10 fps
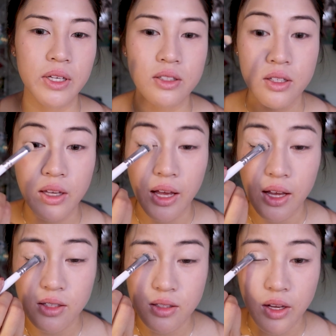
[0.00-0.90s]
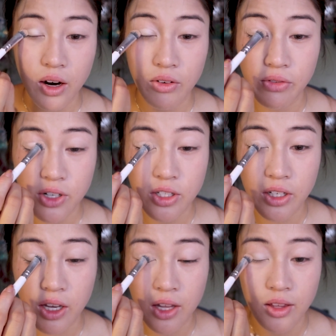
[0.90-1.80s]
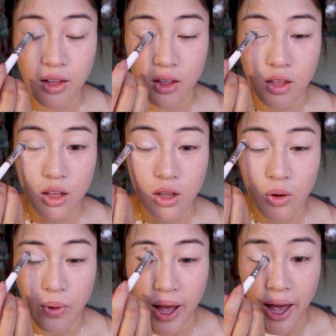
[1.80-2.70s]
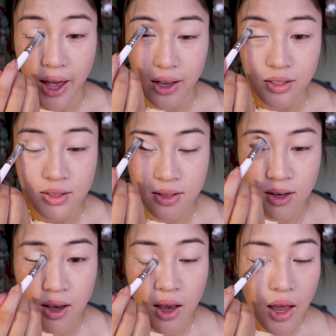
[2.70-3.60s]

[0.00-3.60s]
BTS, they are officially in the US.